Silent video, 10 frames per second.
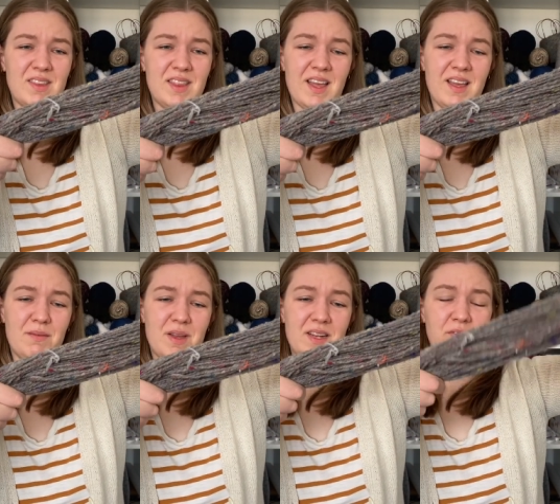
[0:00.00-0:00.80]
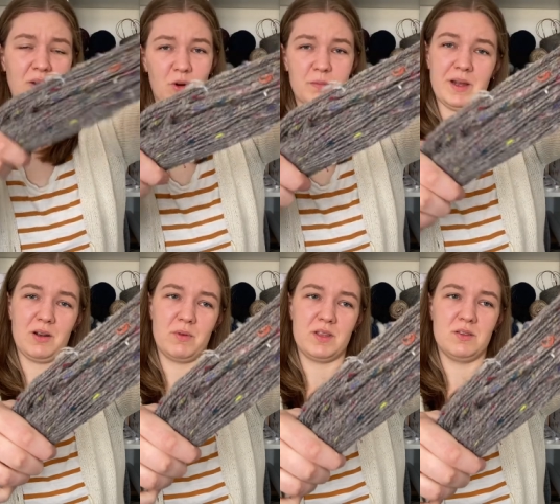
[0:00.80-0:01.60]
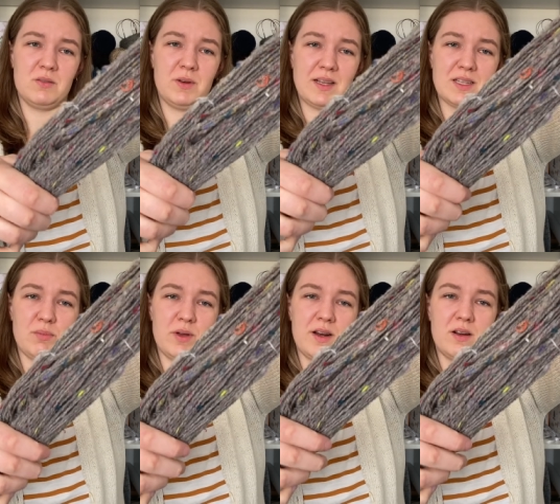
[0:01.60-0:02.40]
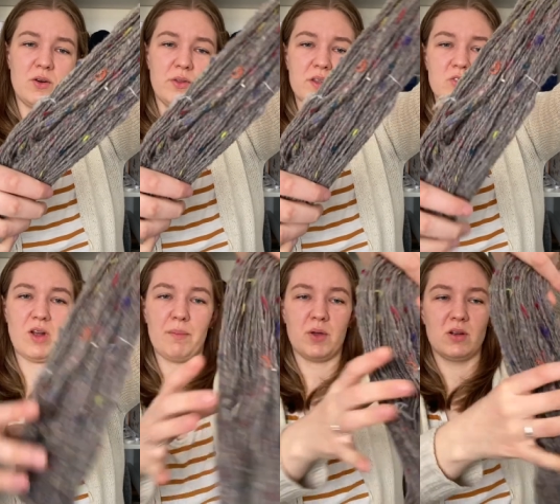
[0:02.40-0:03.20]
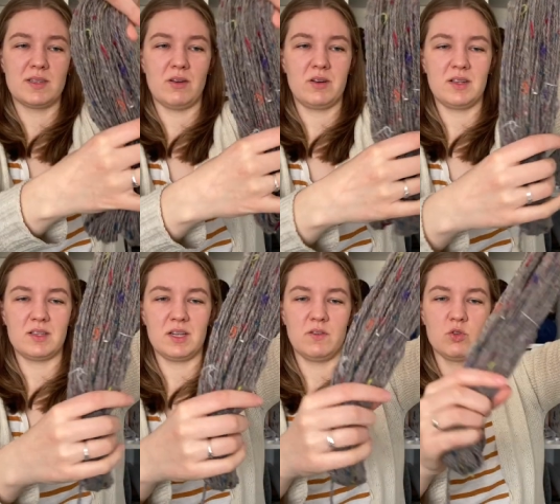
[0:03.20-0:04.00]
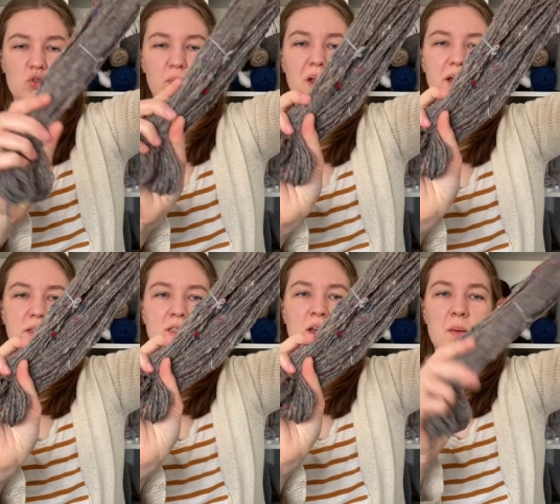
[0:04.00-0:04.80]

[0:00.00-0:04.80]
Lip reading: It definitely worked better when I separated all of the scrap yarns out into its individual plies,